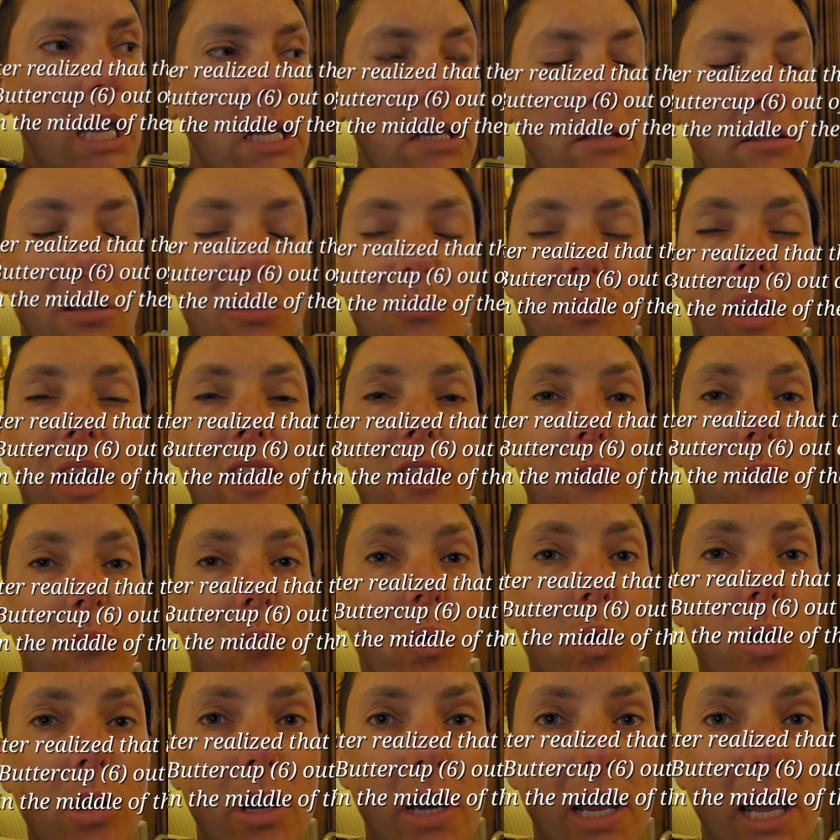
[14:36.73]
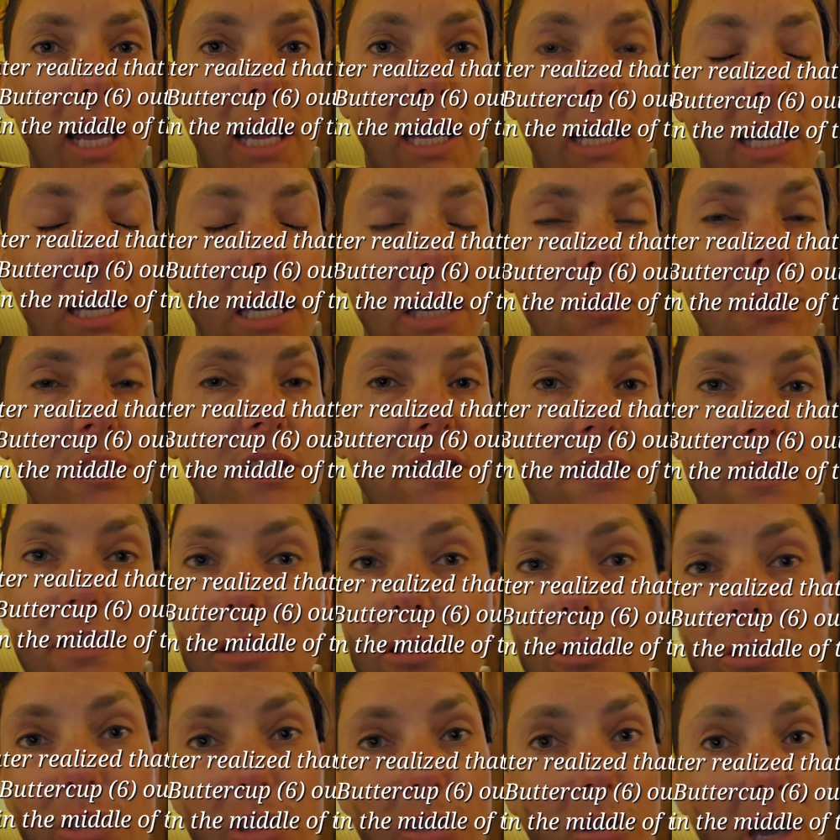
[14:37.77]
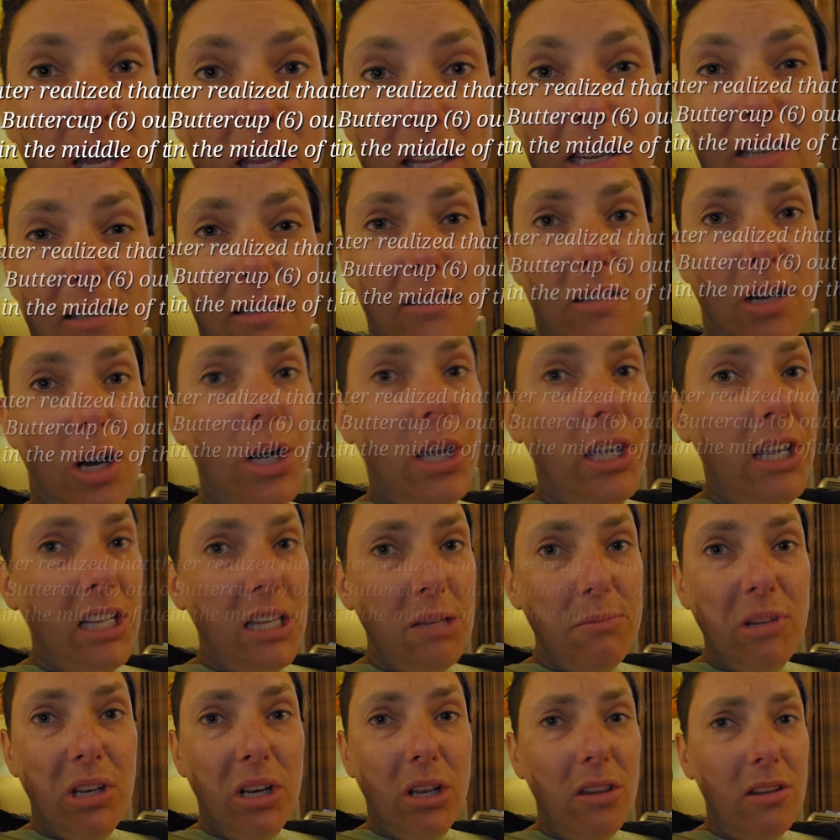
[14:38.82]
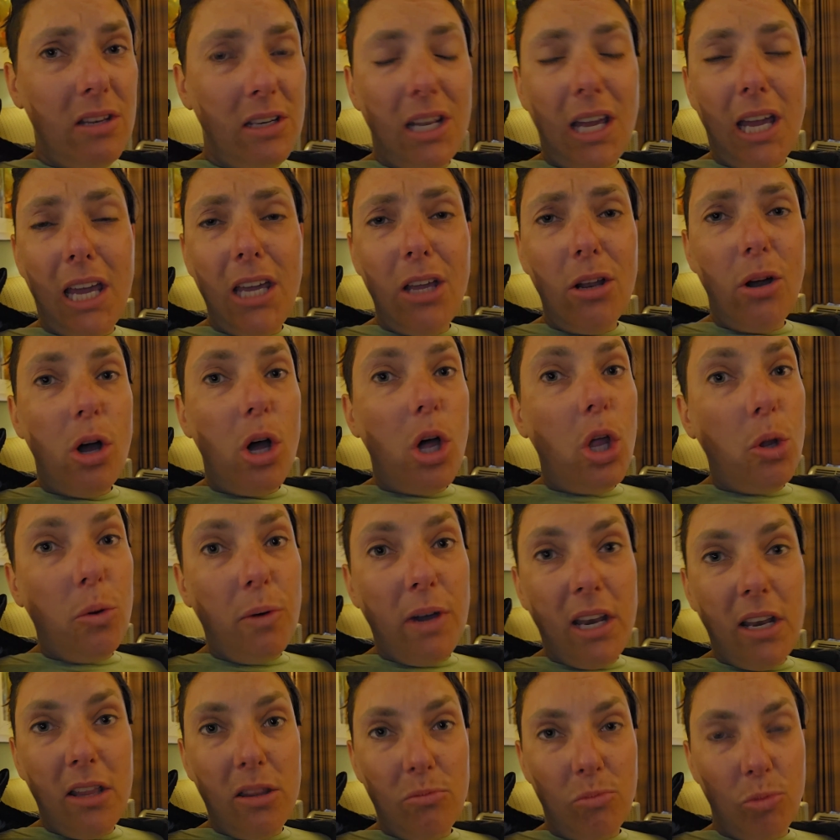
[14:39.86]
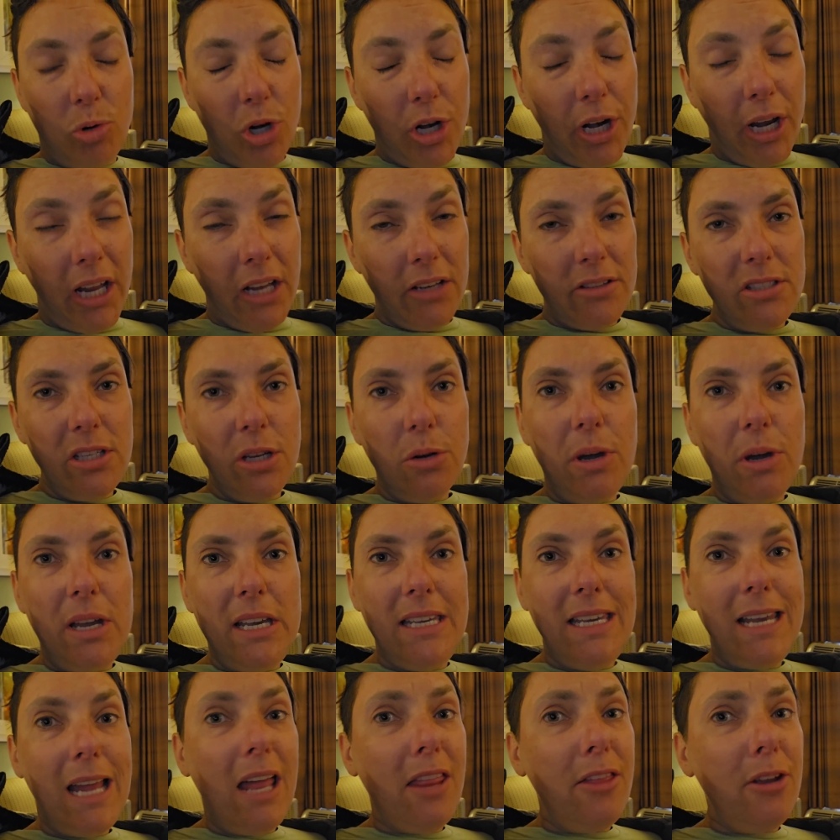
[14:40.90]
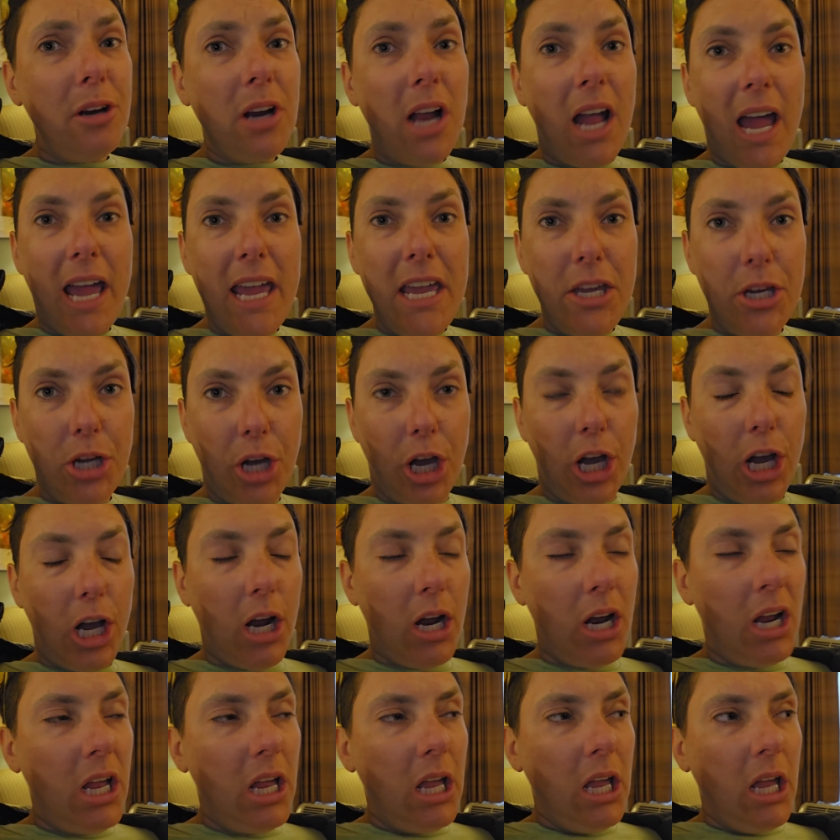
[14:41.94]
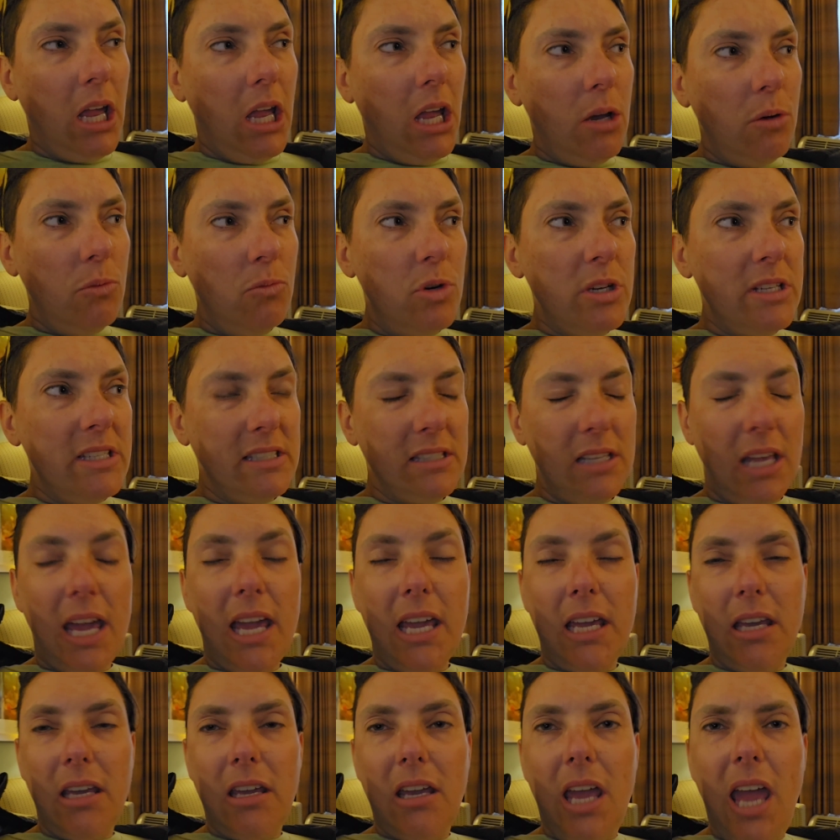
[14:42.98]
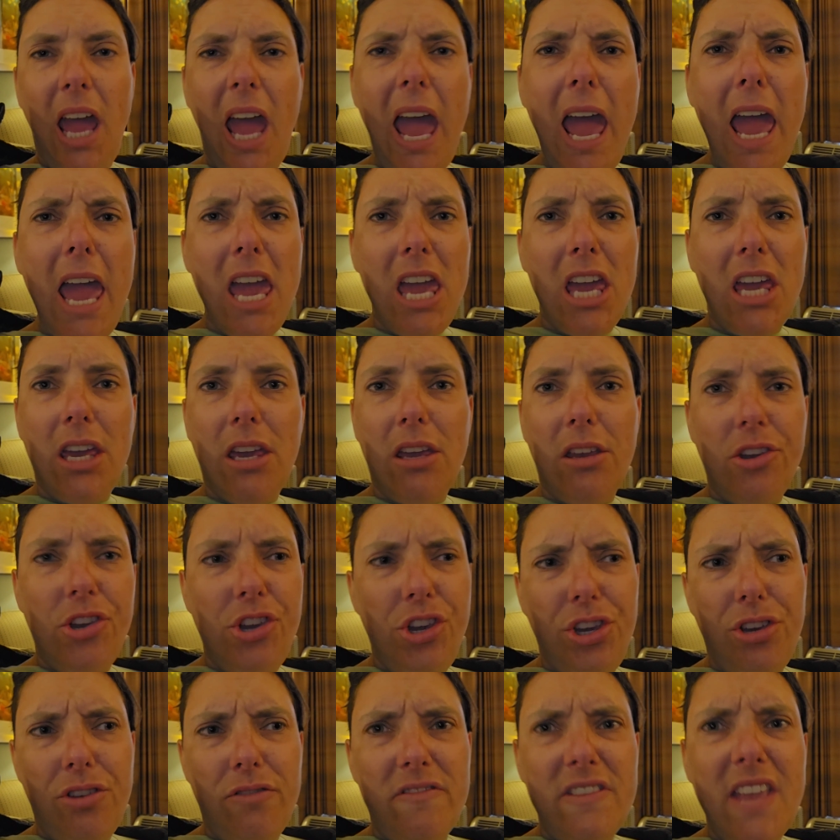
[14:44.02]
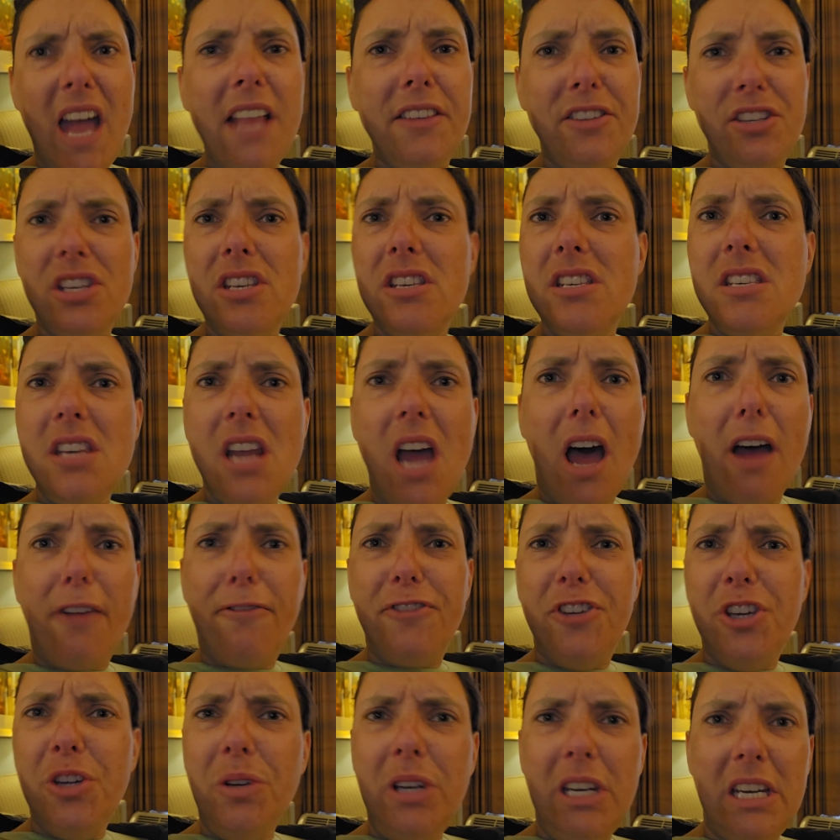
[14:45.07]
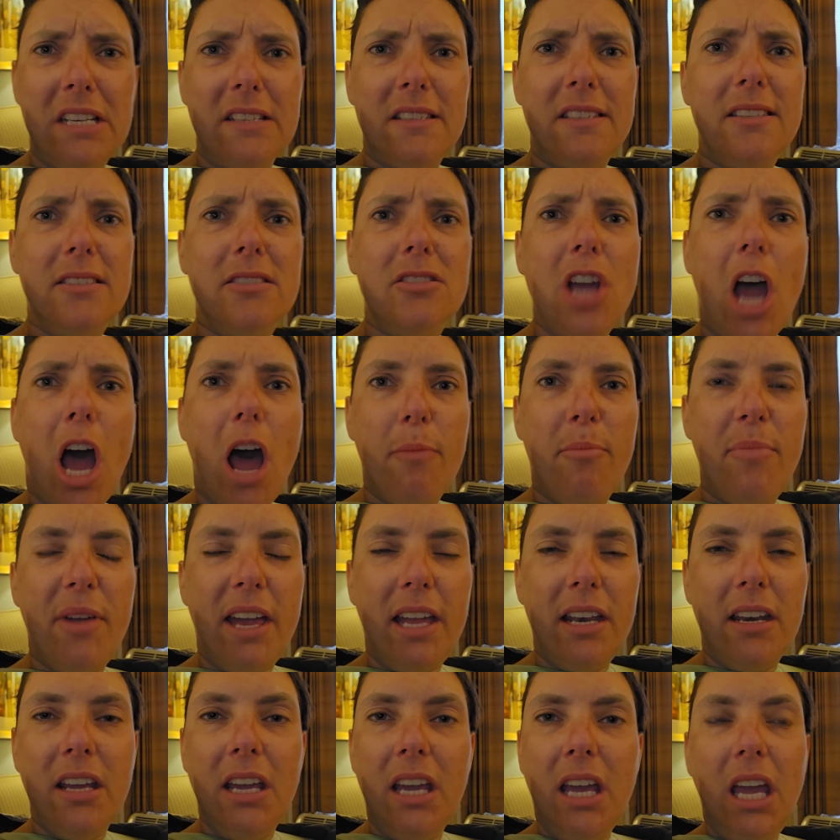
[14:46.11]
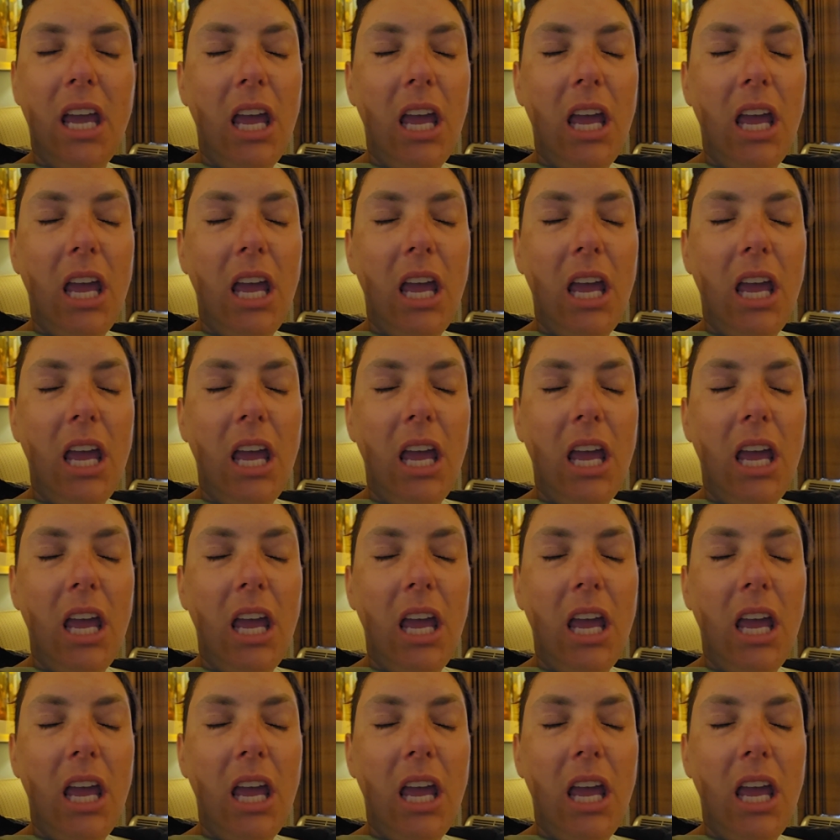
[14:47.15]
So by the morning, he was still doing this, starting in the middle of the night all the way to the morning. So another hiker was like, hey, that's enough. You need to stop it.